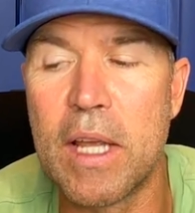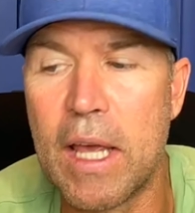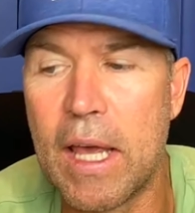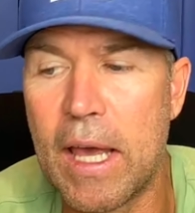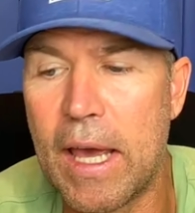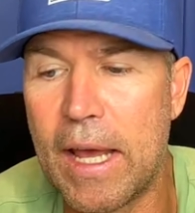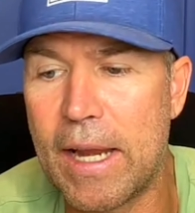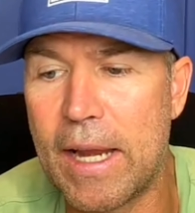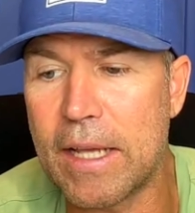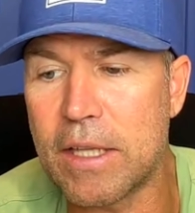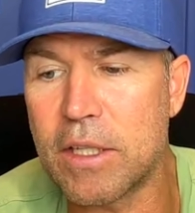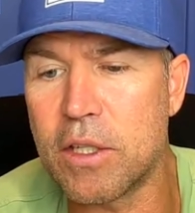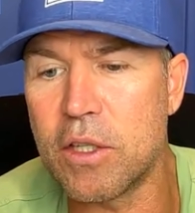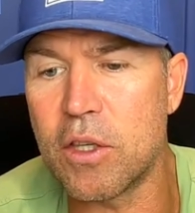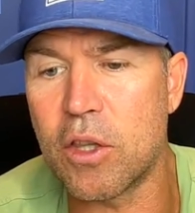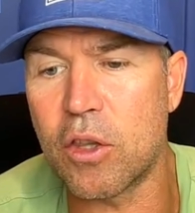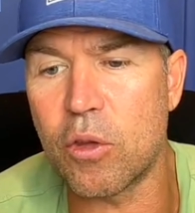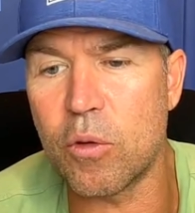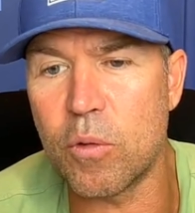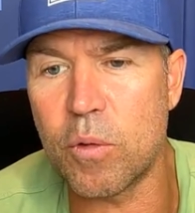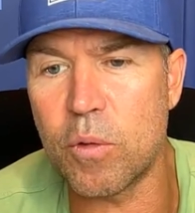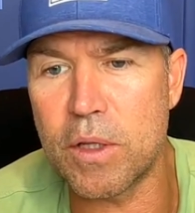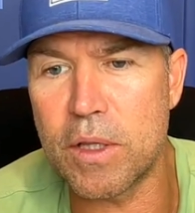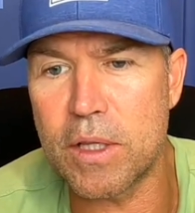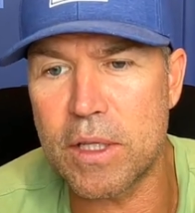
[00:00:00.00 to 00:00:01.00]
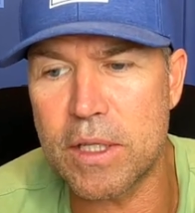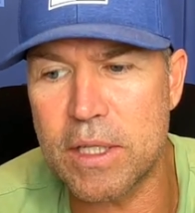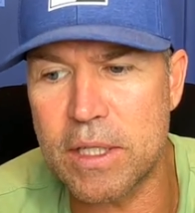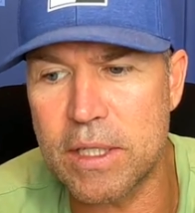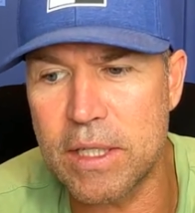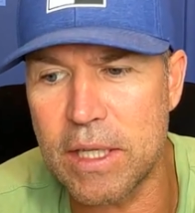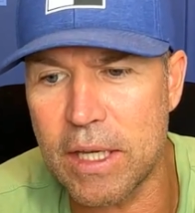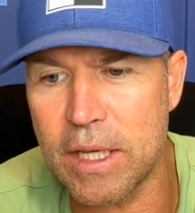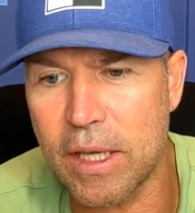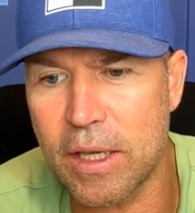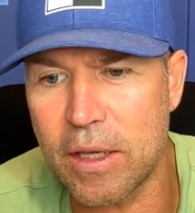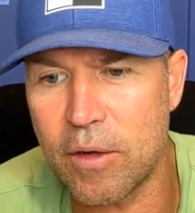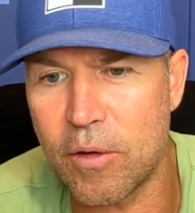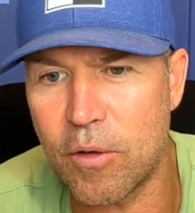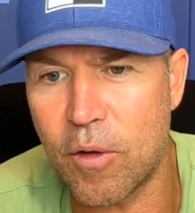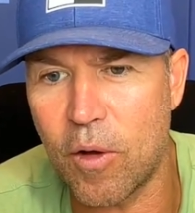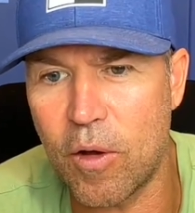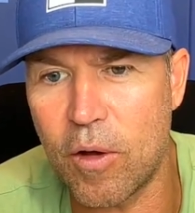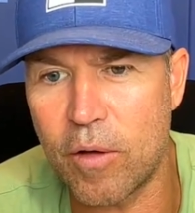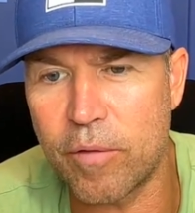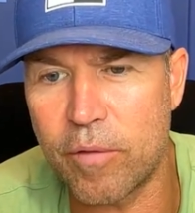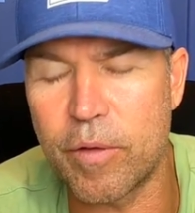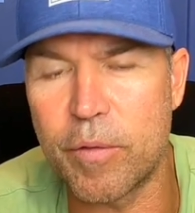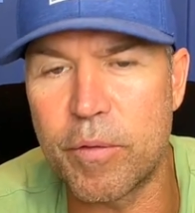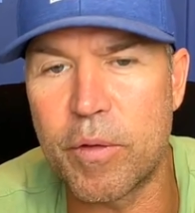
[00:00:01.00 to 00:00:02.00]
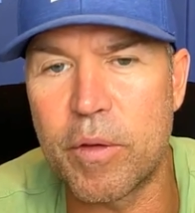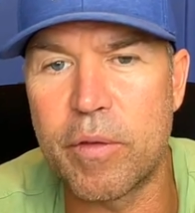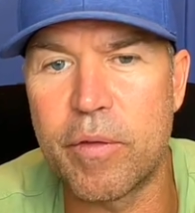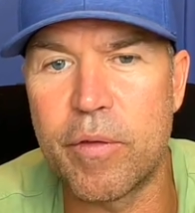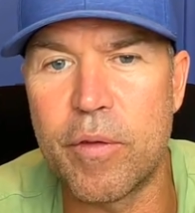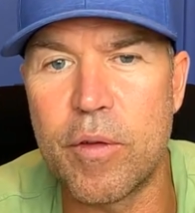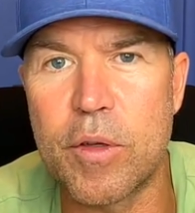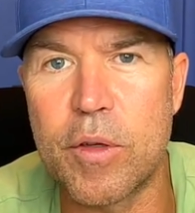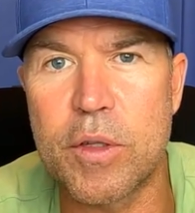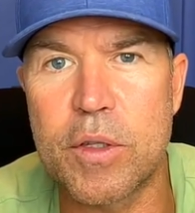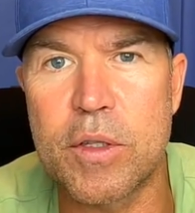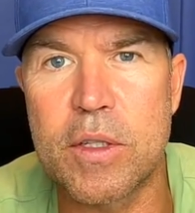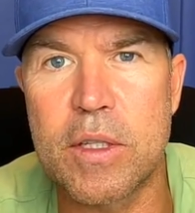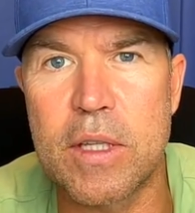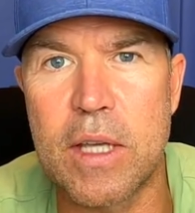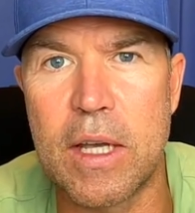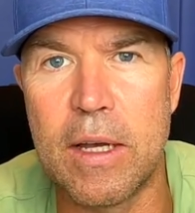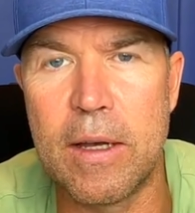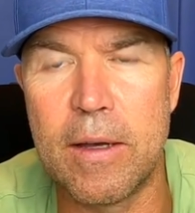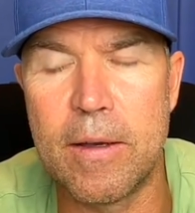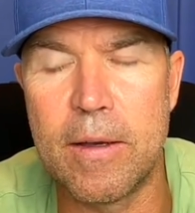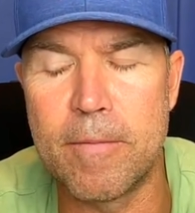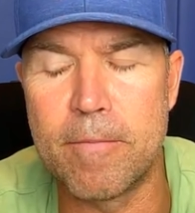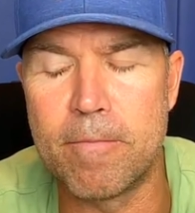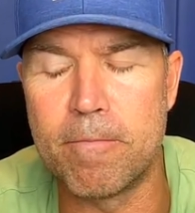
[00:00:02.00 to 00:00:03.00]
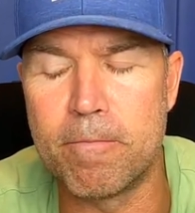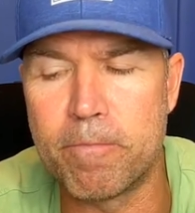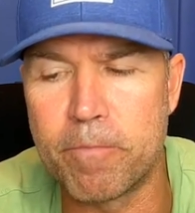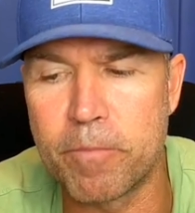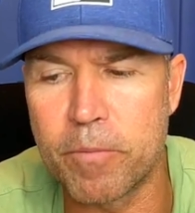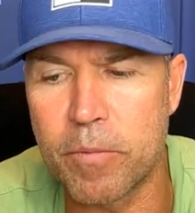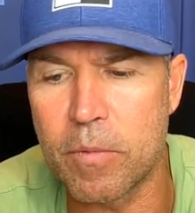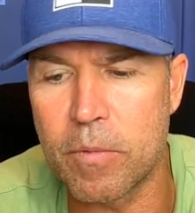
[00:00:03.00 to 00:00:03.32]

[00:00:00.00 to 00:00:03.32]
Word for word: And I actually thought in the second half of the first um,